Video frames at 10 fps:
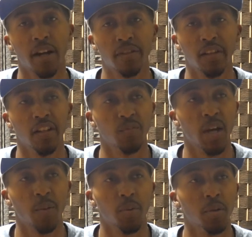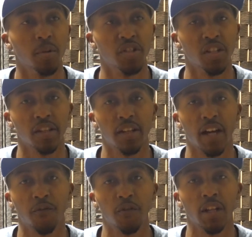things, man. Pretty much anything
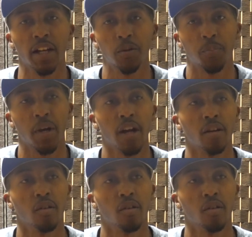I feel like comparing